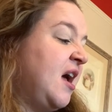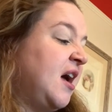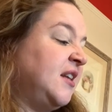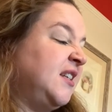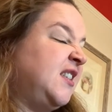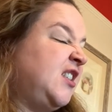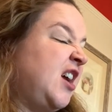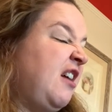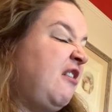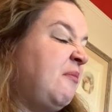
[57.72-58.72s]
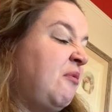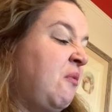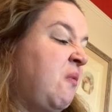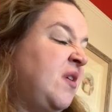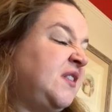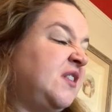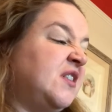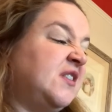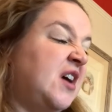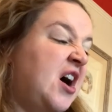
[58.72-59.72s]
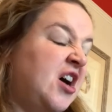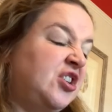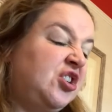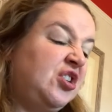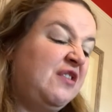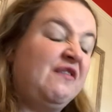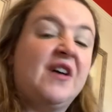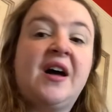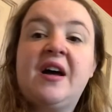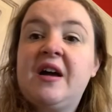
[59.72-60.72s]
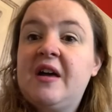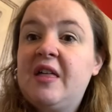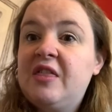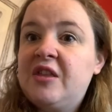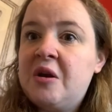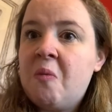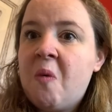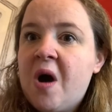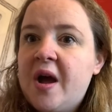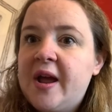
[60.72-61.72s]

and his terrible whiskers are tougher than wire.